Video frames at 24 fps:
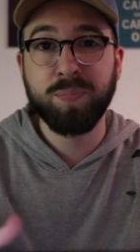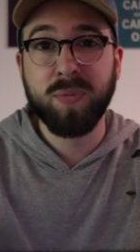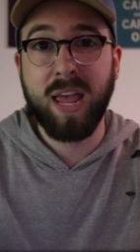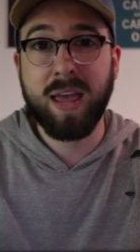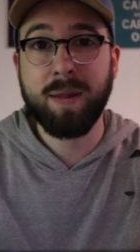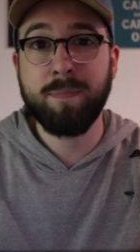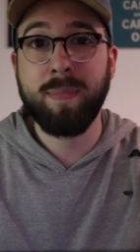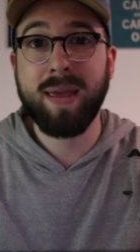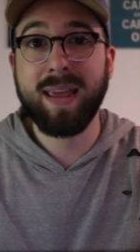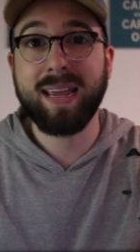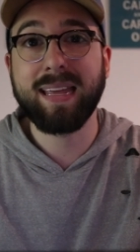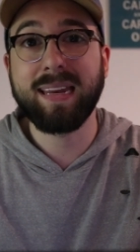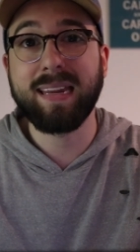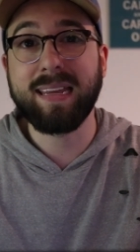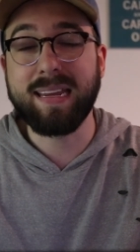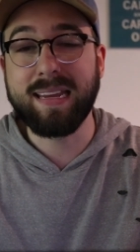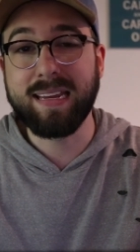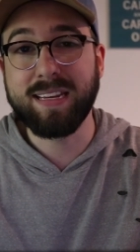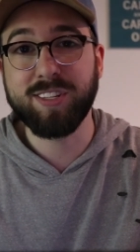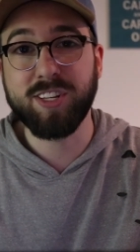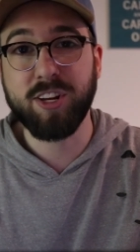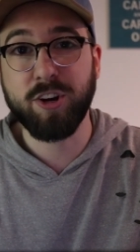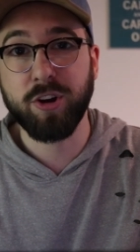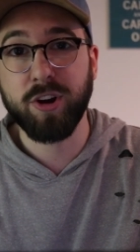and make it
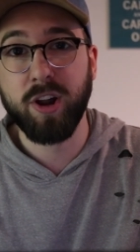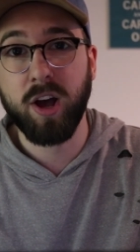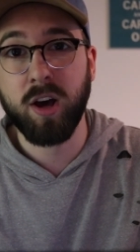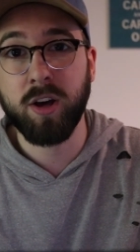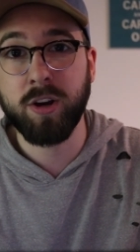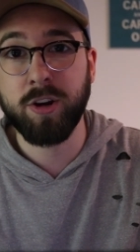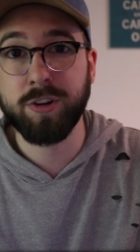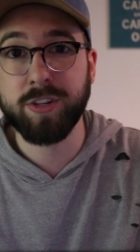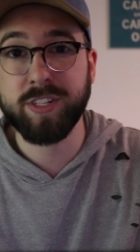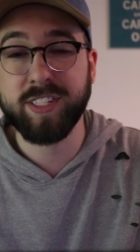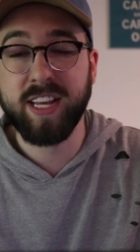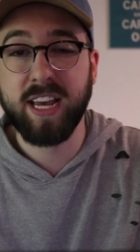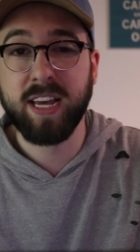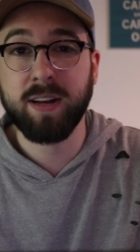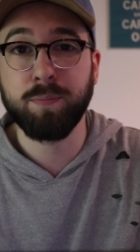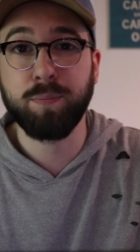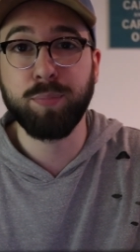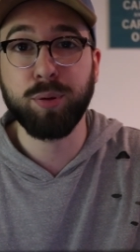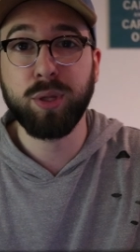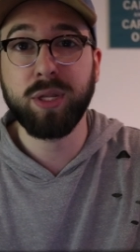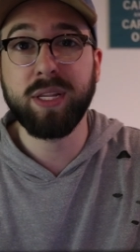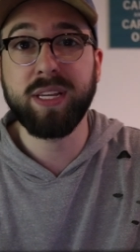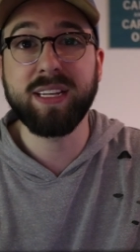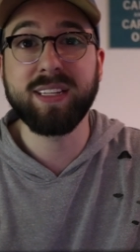easier to understand,
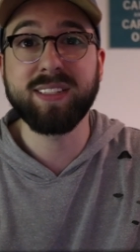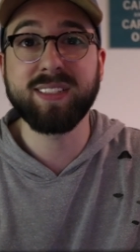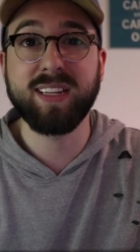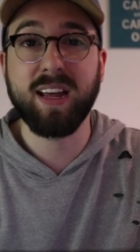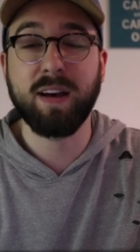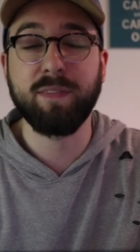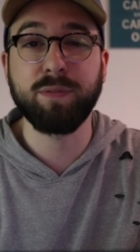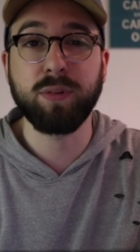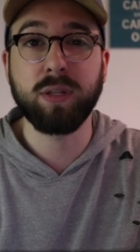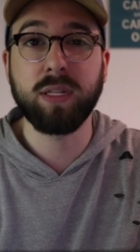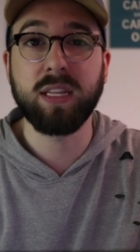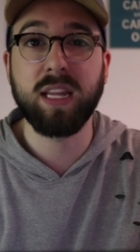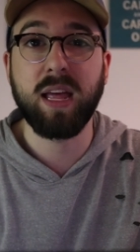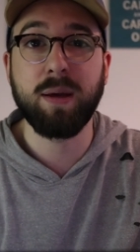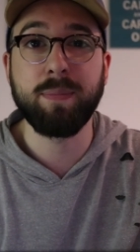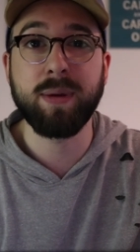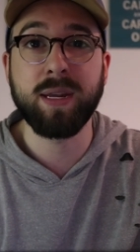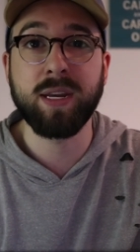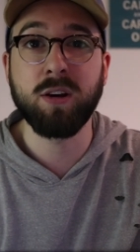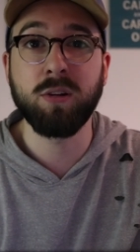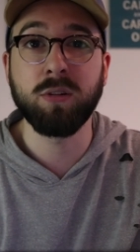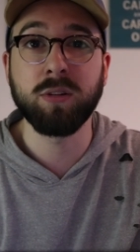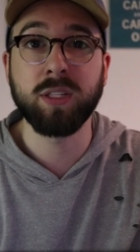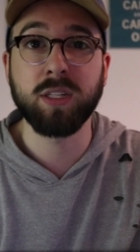please definitely let
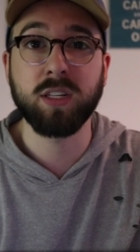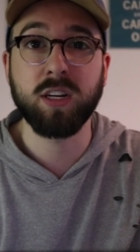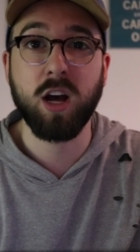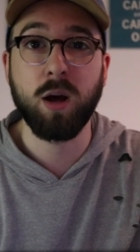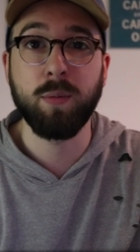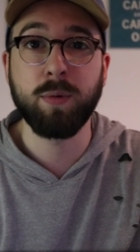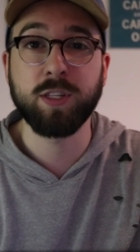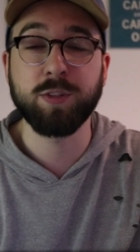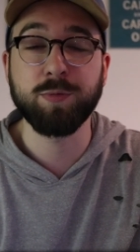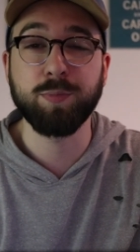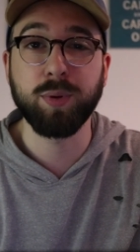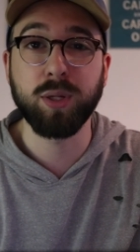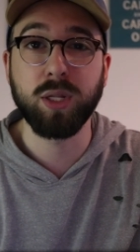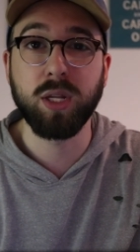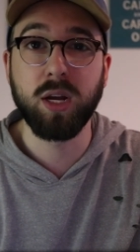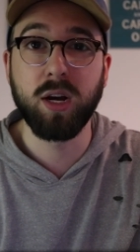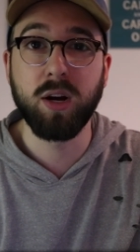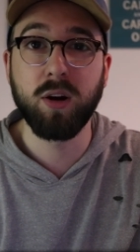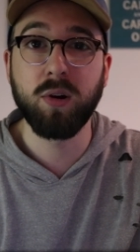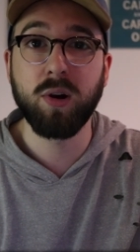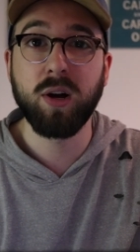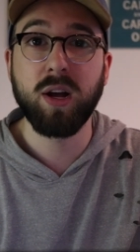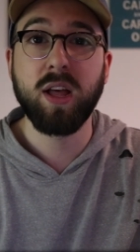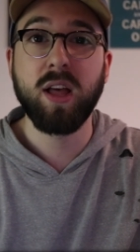me know in the comments
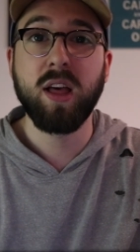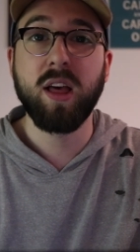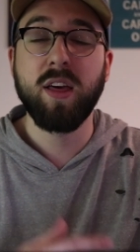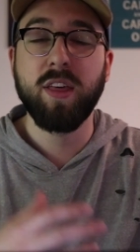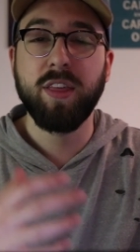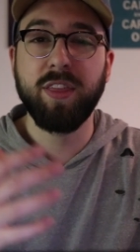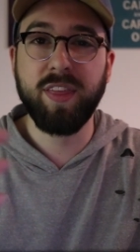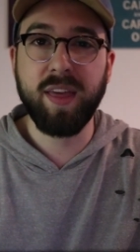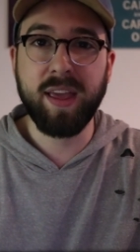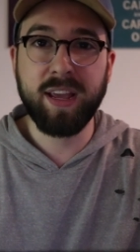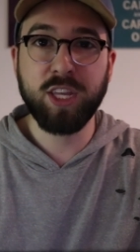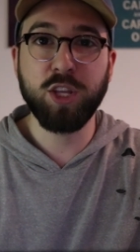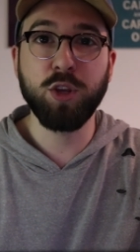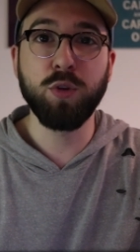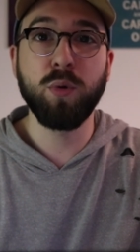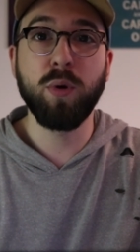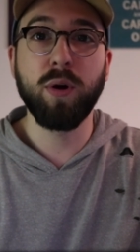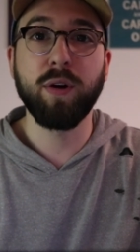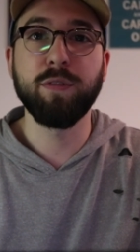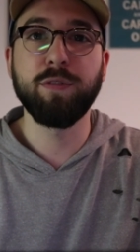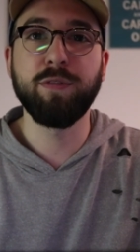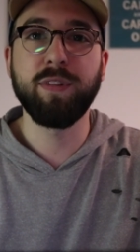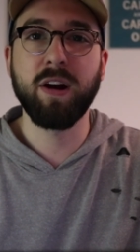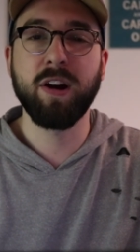below. Thank
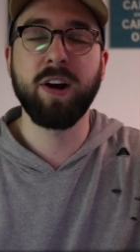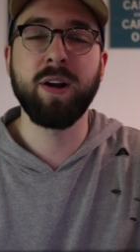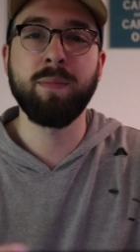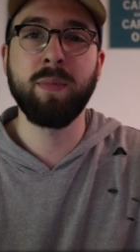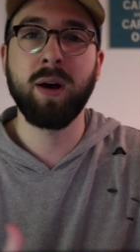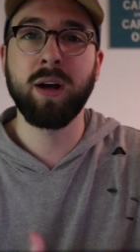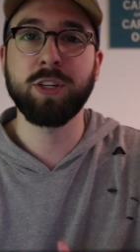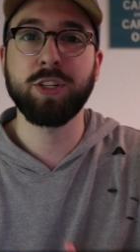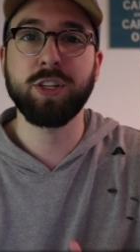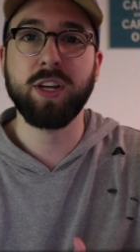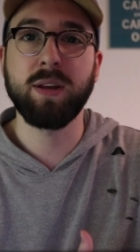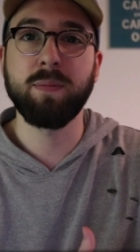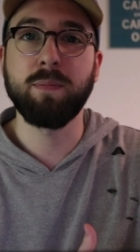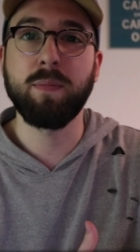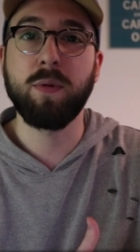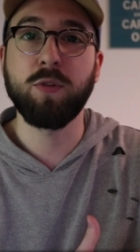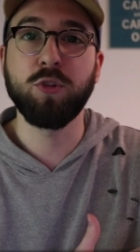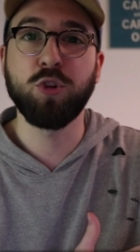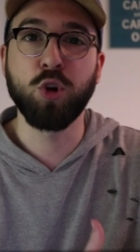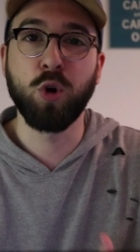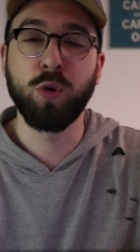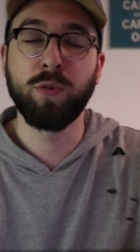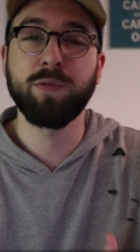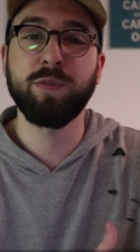you very much
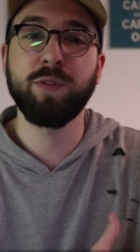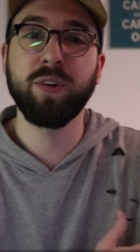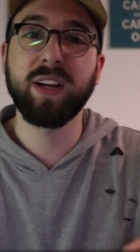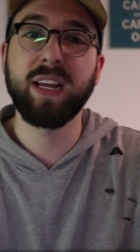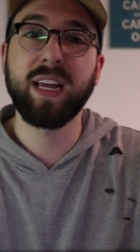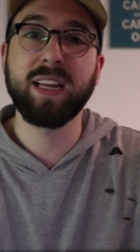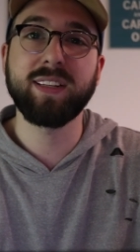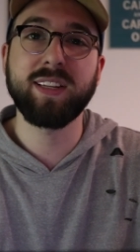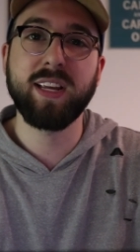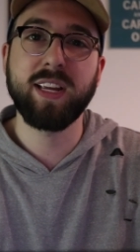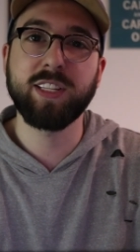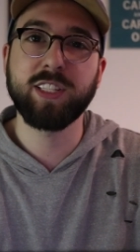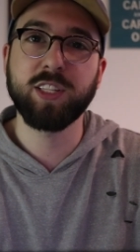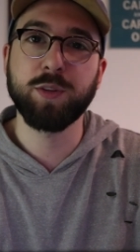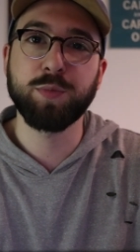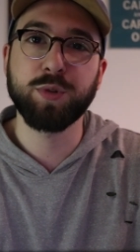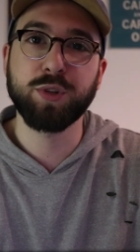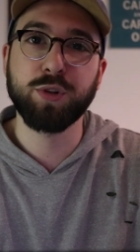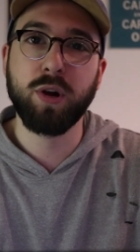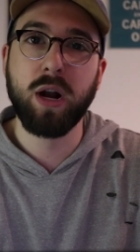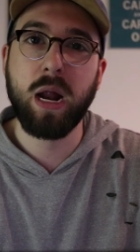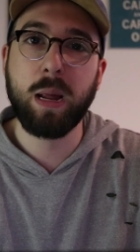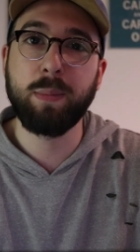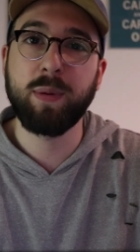and don't forget to hit
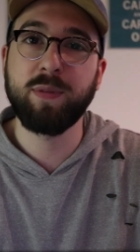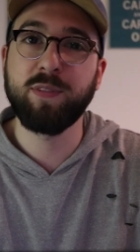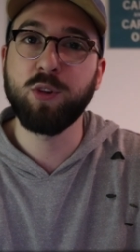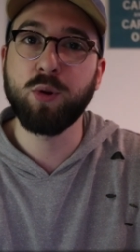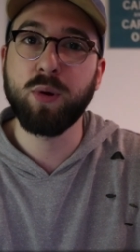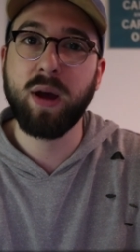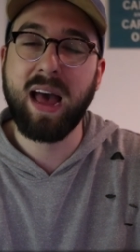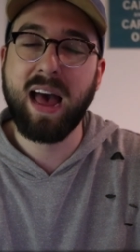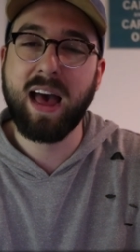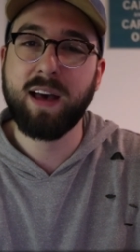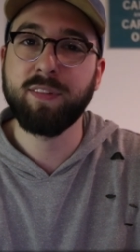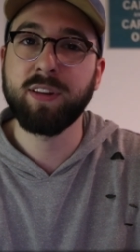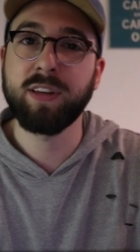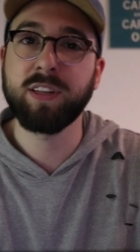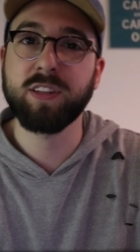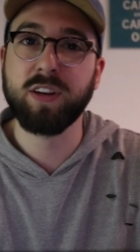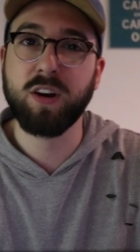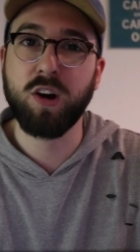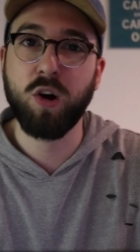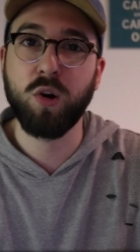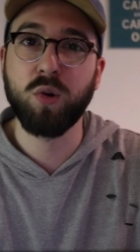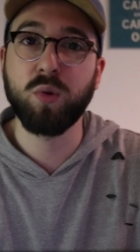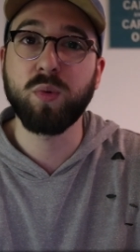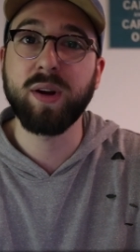subscribe if you haven't
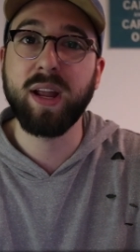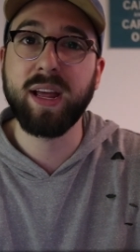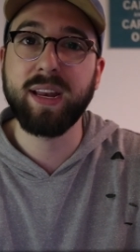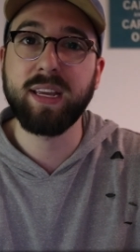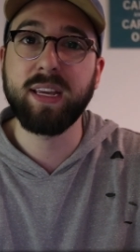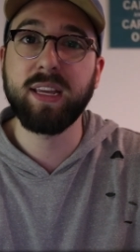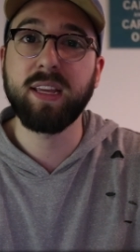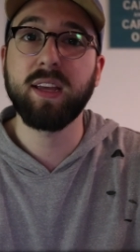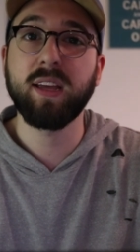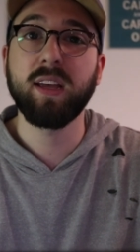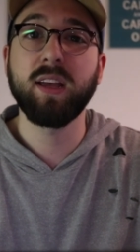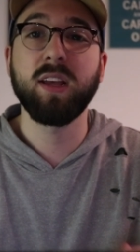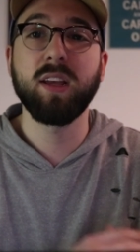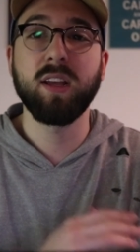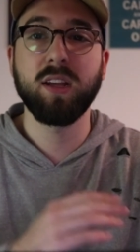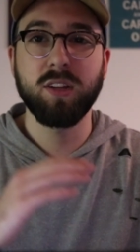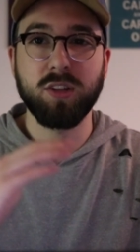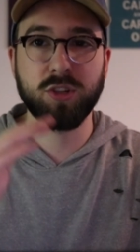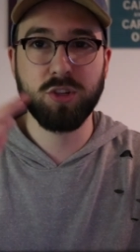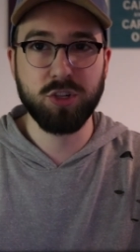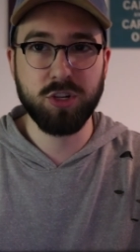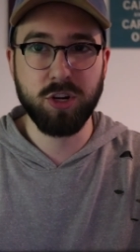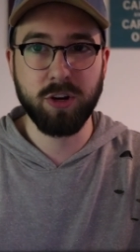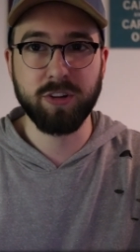already.
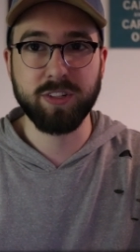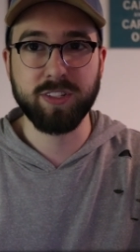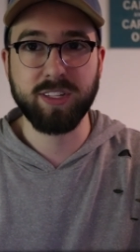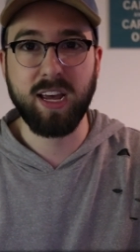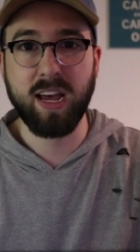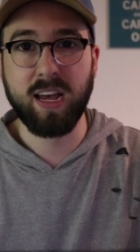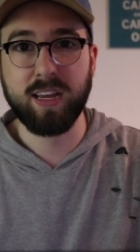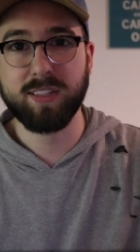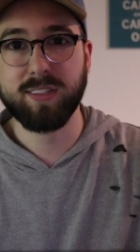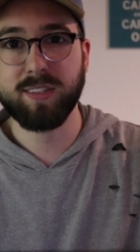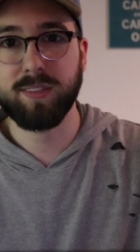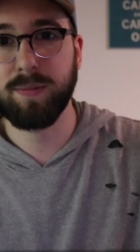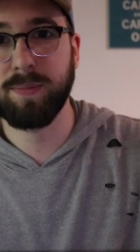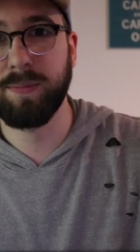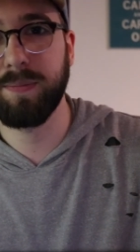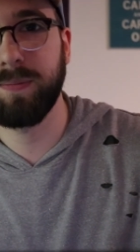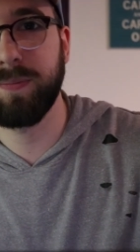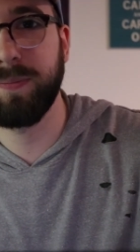Cheers guys.